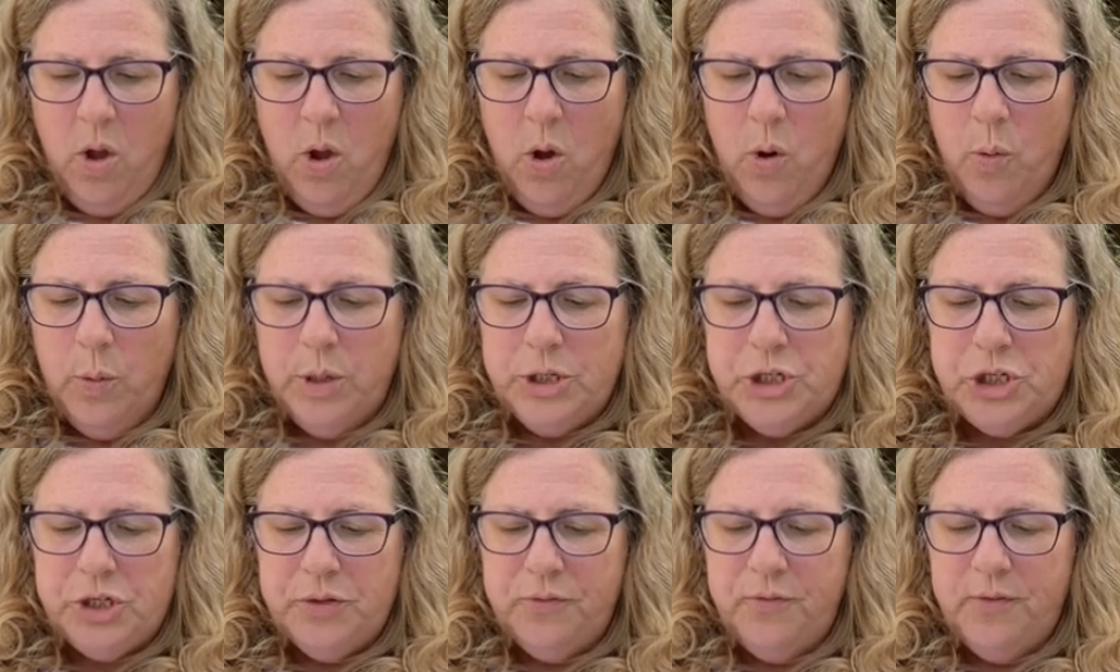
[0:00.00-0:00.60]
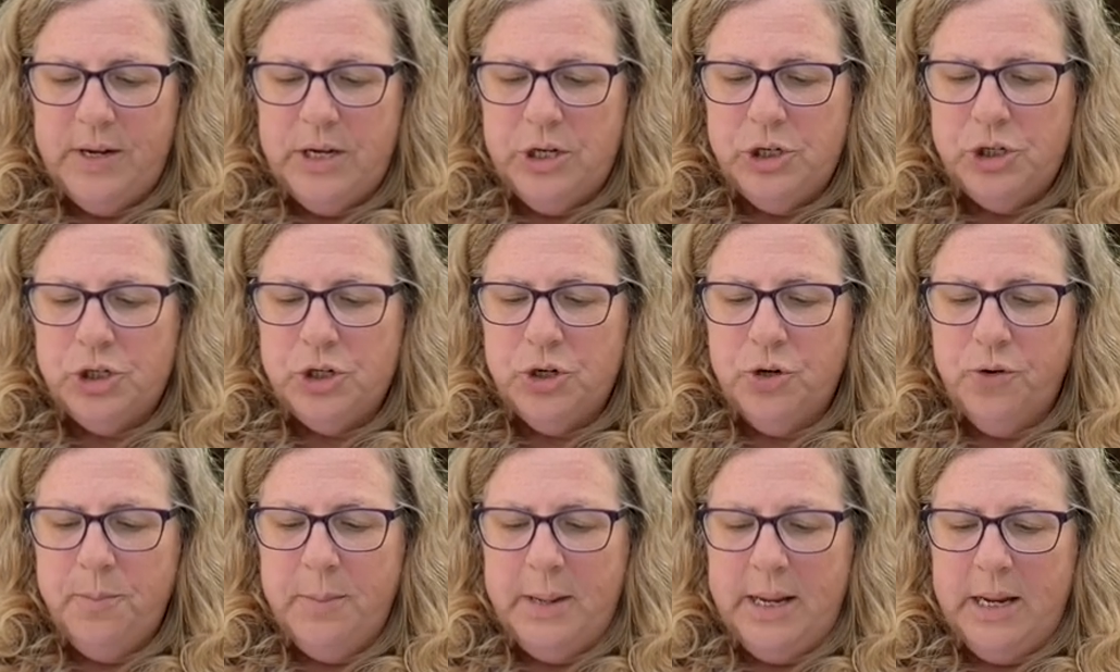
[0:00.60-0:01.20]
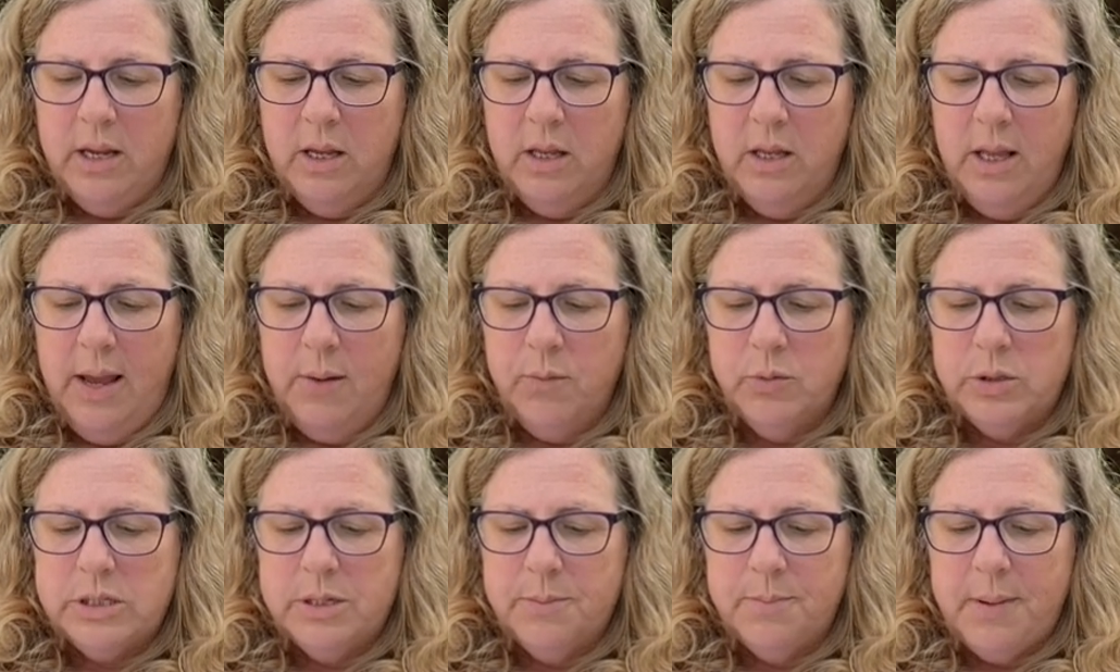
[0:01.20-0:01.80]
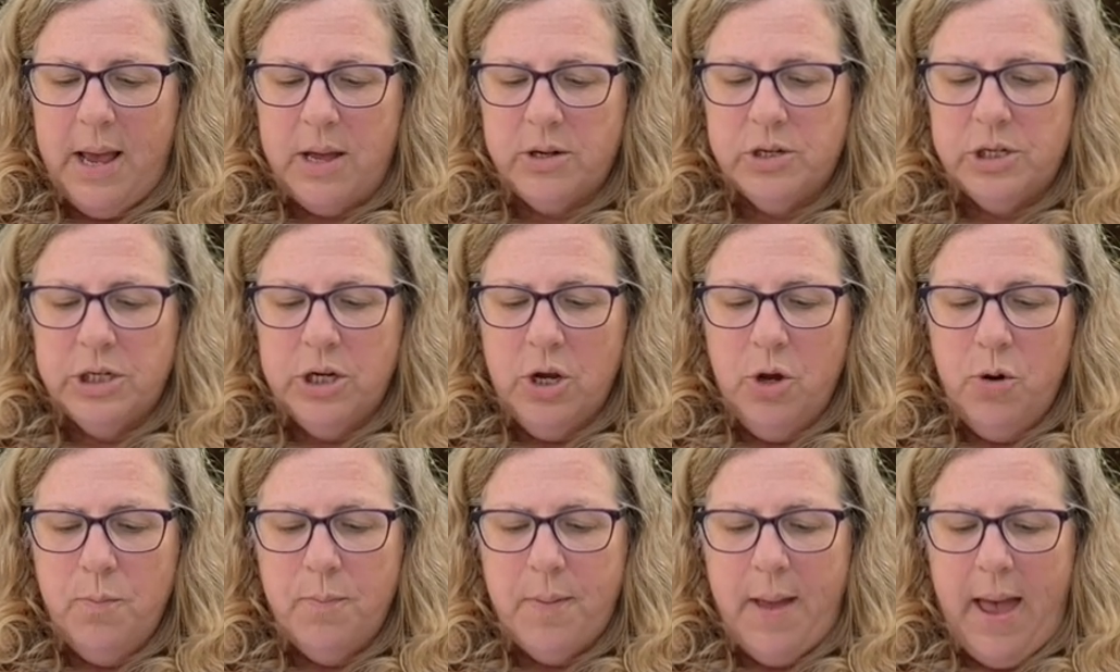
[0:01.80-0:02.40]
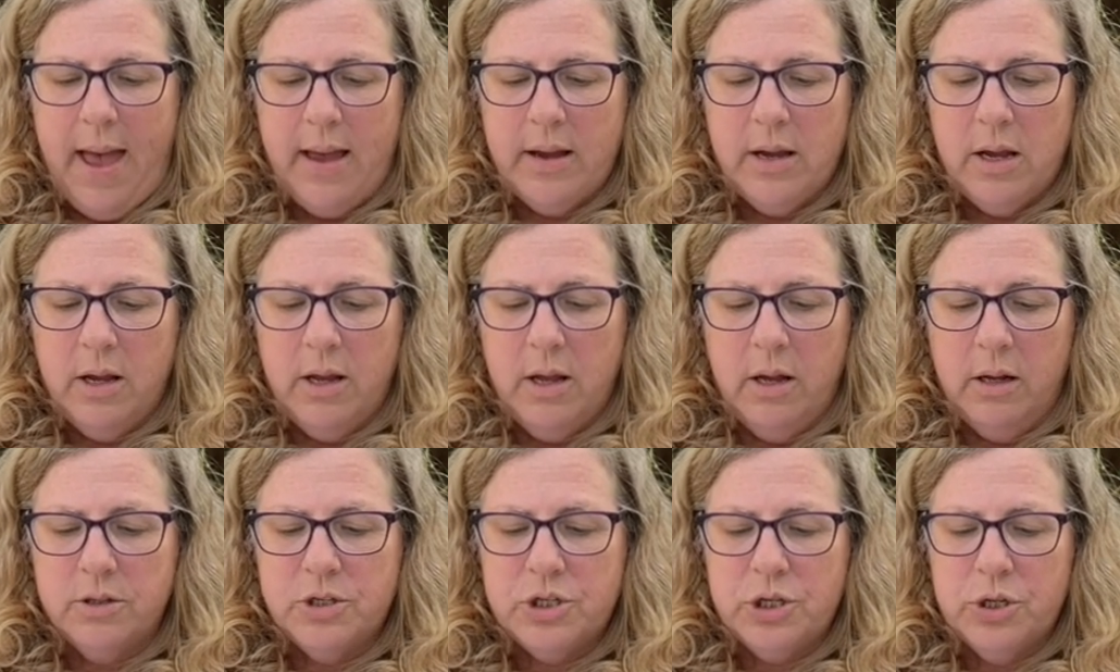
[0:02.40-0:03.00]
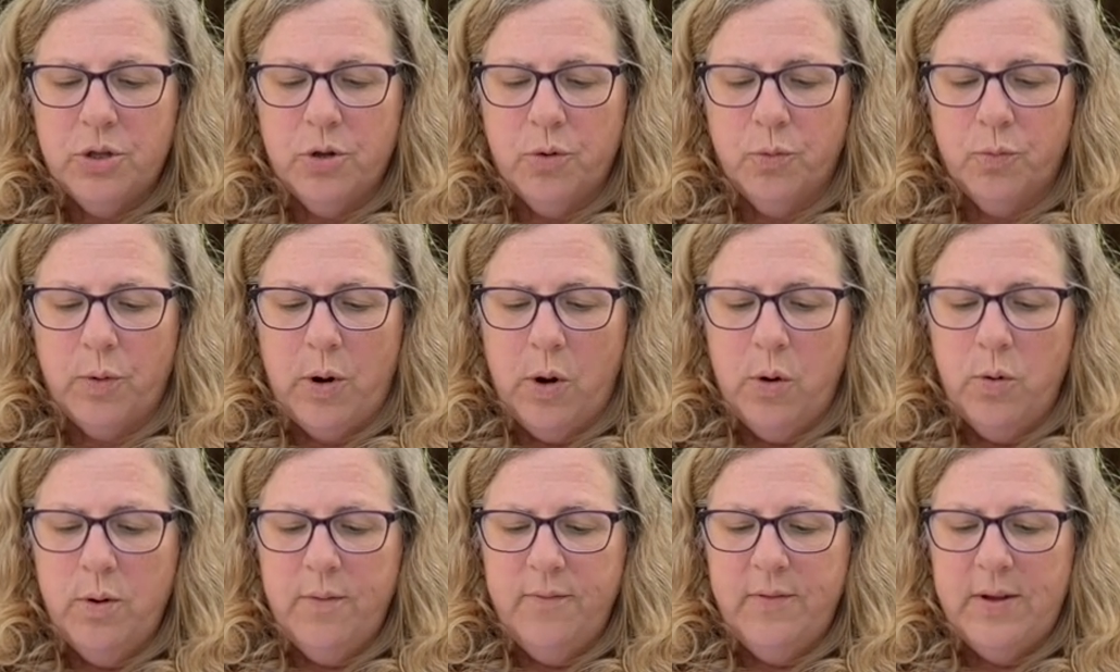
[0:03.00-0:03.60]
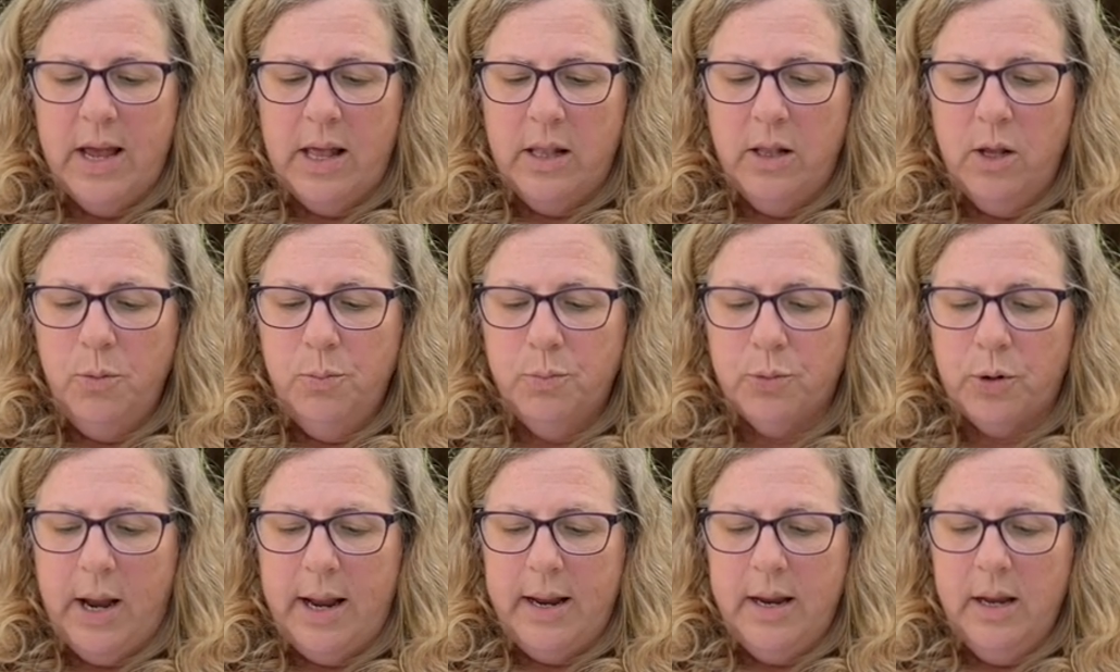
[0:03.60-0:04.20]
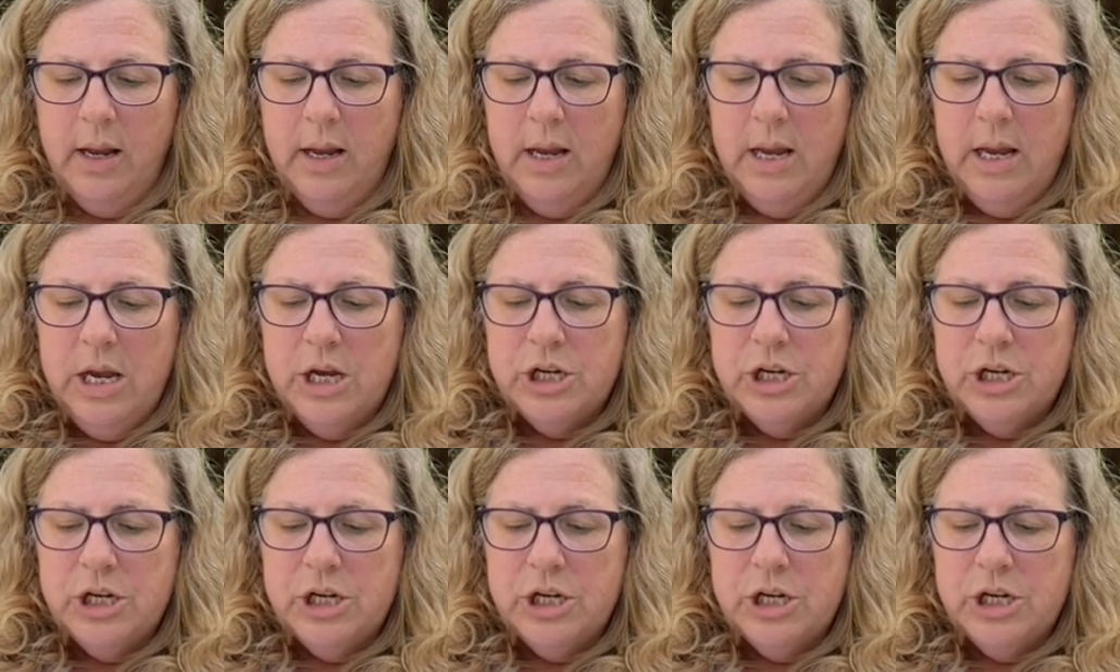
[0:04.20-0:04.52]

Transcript: When she finished her meal and was about to go back to the road of yellow brick,